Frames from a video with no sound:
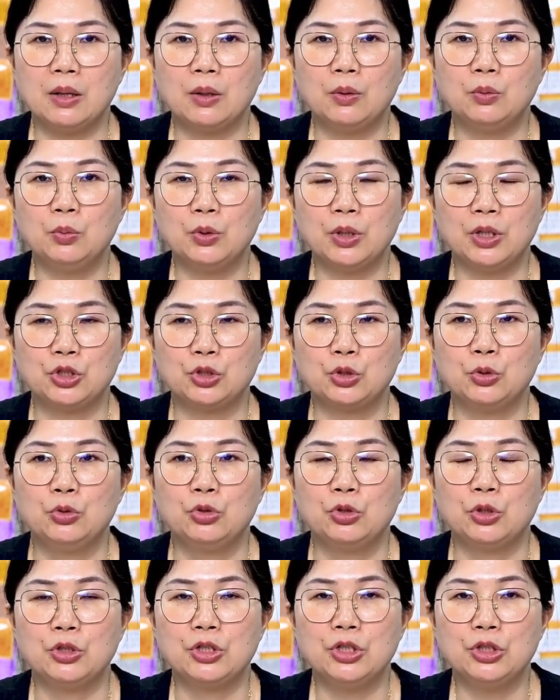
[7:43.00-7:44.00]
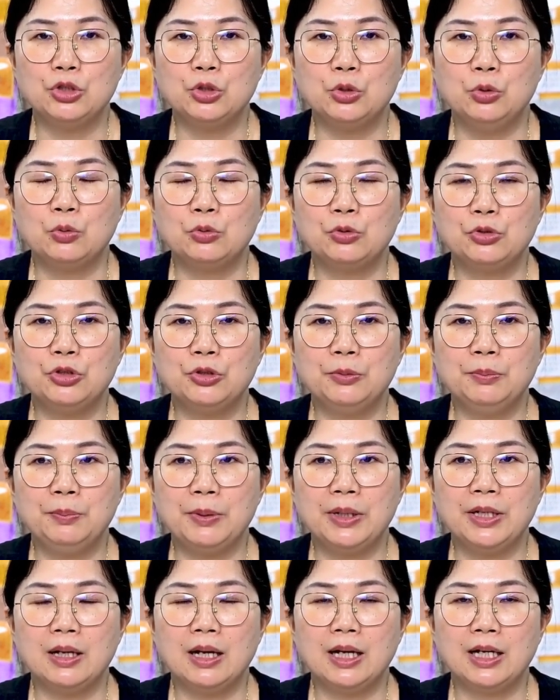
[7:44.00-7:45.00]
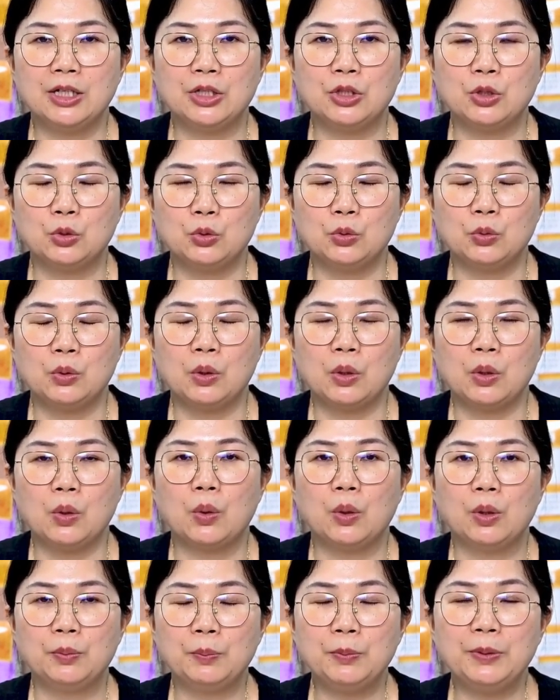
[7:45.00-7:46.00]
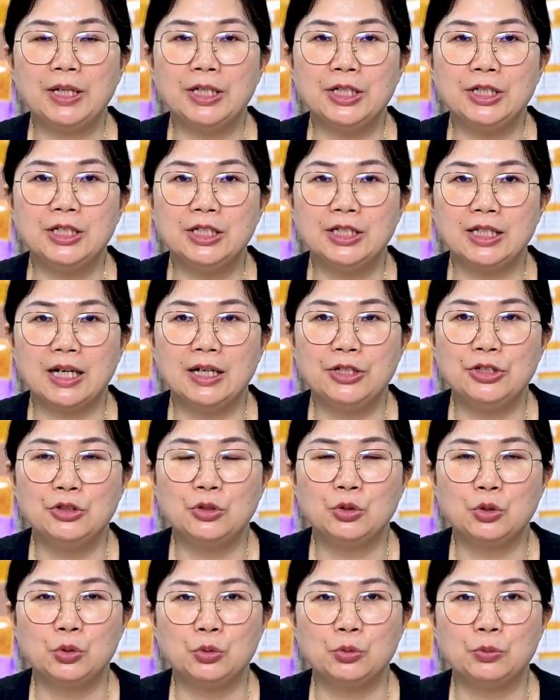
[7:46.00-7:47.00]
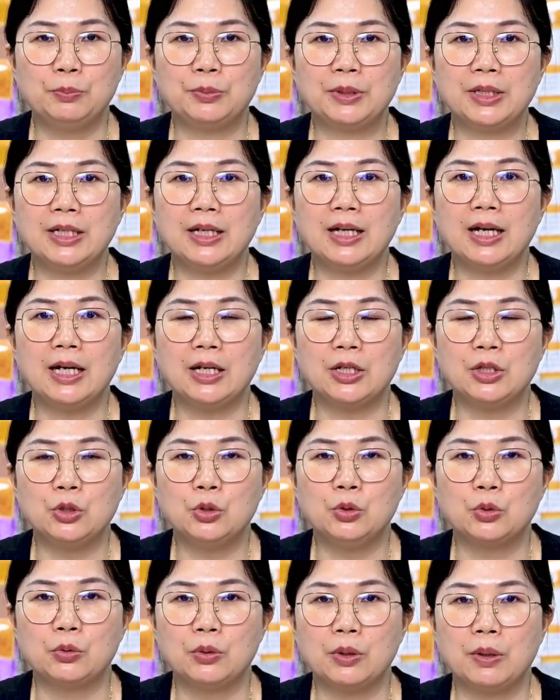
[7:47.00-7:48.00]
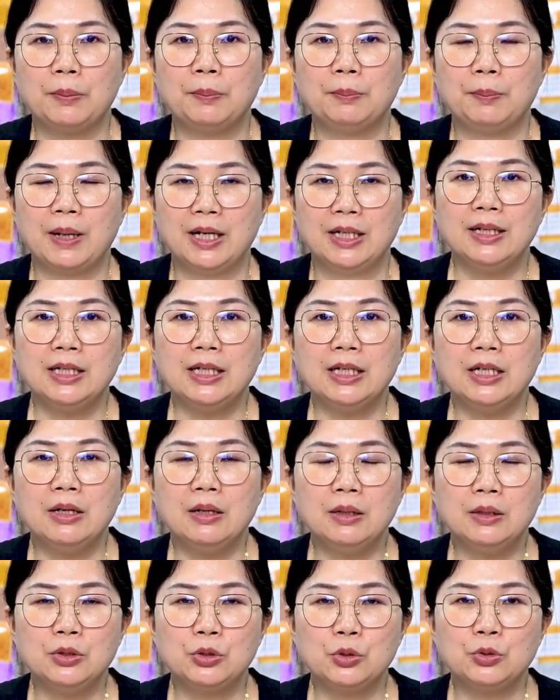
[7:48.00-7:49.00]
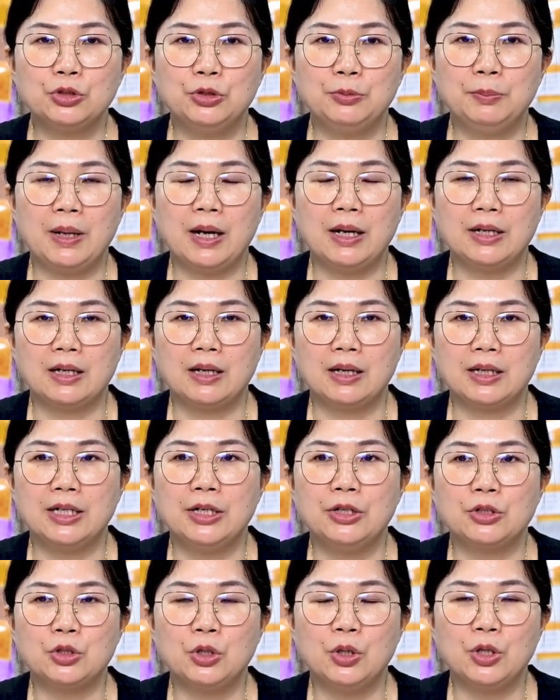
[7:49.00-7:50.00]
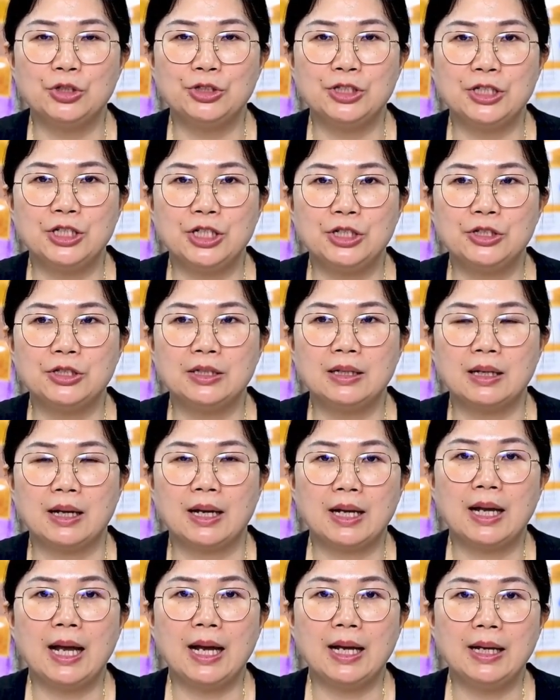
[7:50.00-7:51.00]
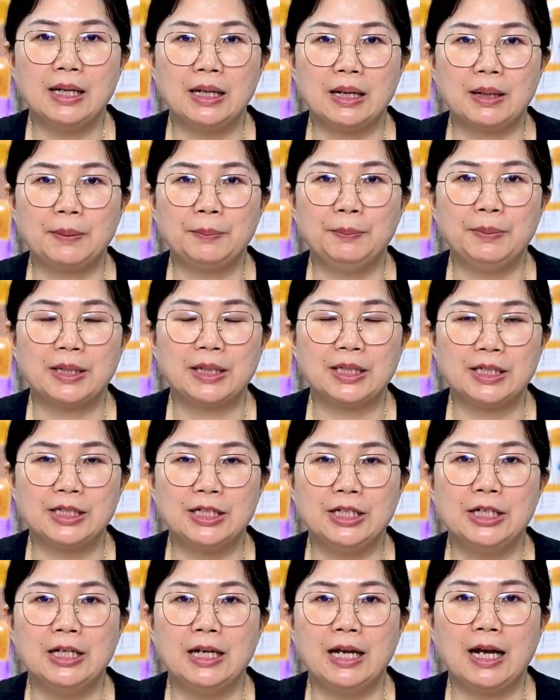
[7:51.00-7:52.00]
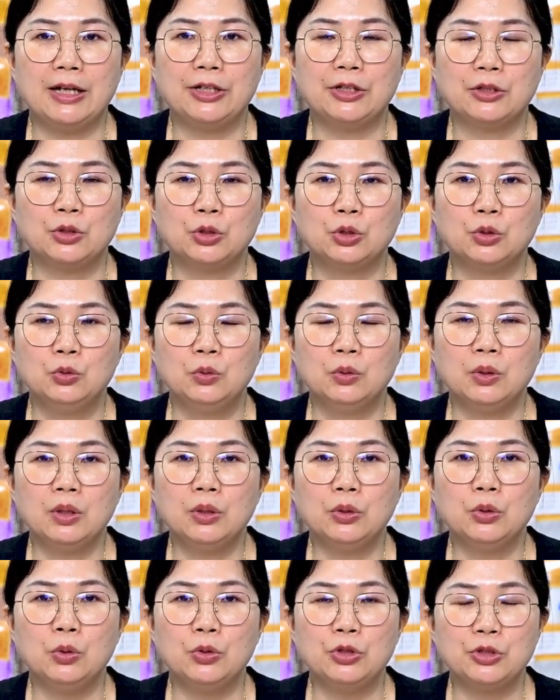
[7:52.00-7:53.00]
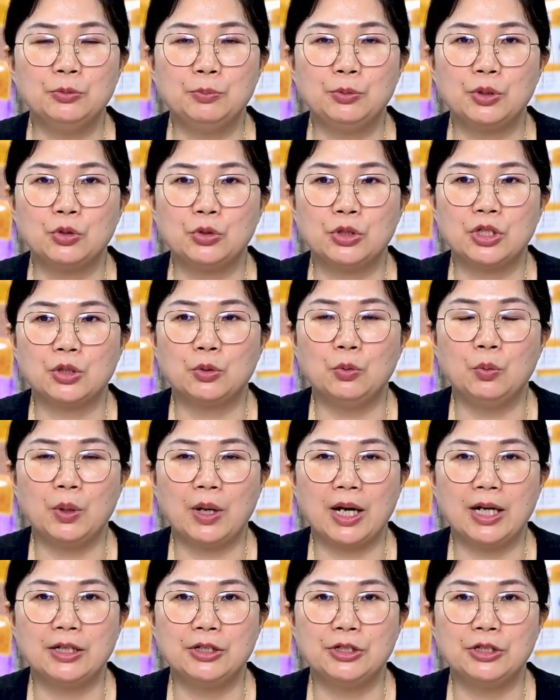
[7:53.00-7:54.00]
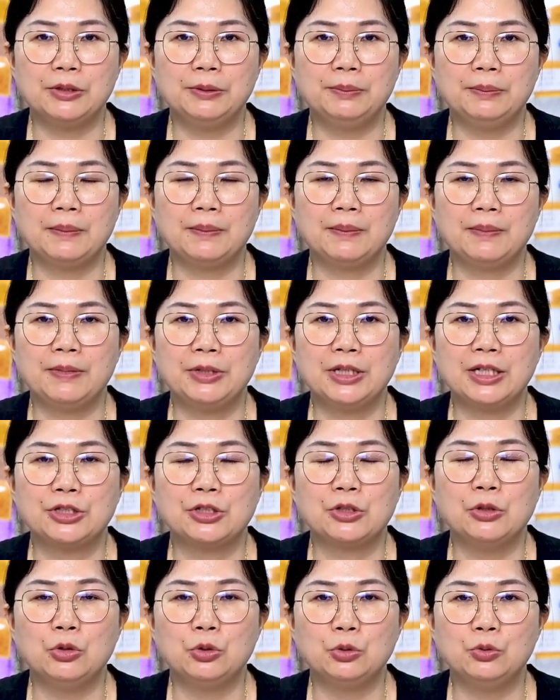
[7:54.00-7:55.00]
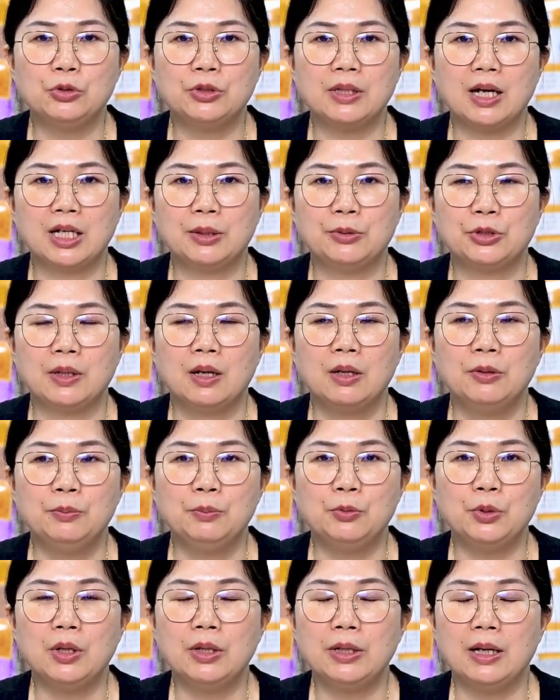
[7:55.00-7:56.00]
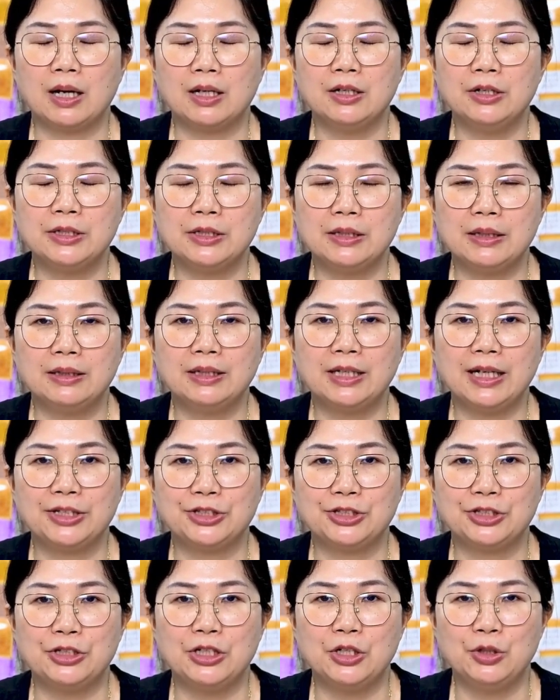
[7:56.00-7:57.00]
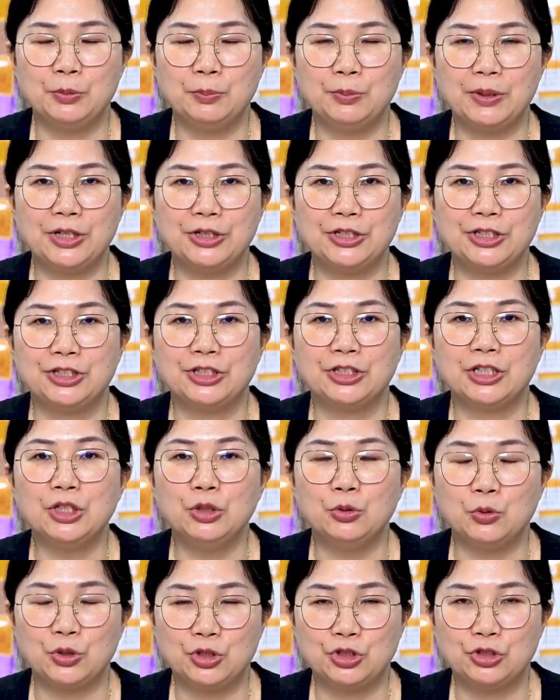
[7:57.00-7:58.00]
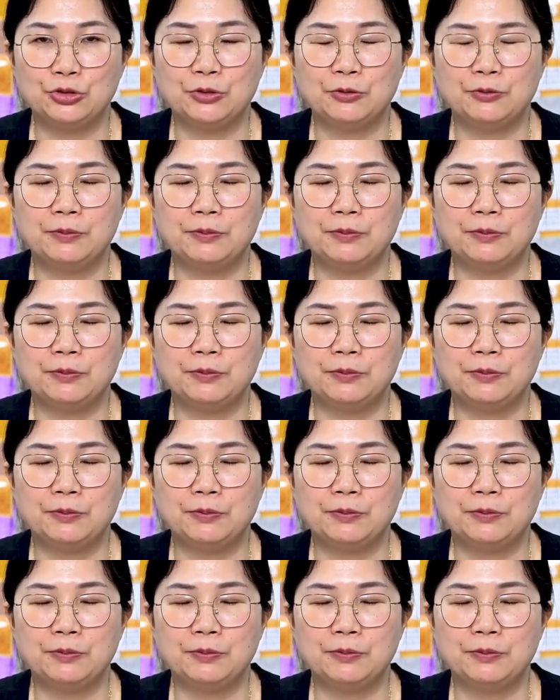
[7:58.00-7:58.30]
we usually use PA glue or PES glue. PA glue mainly looks better in glossiness, and PES glue looks milky white. These 2 types of products can still be distinguished